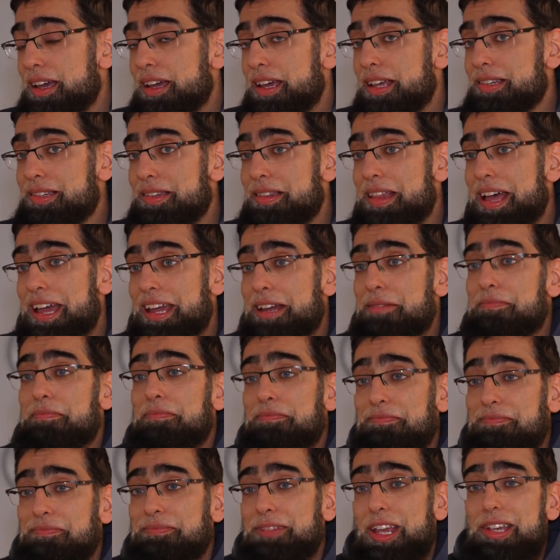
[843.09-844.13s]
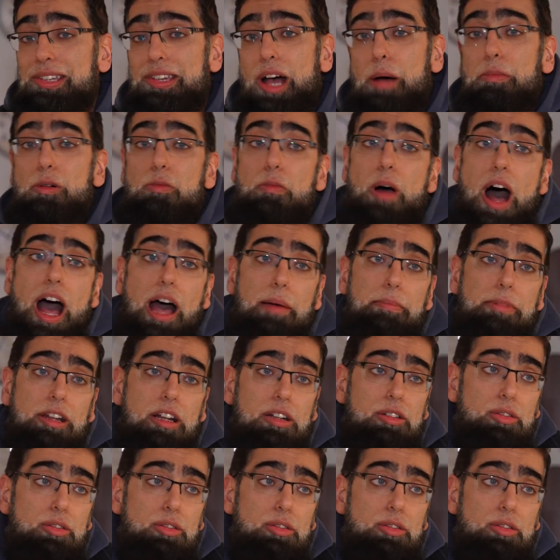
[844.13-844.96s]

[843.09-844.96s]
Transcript: His name is Abu Muhammad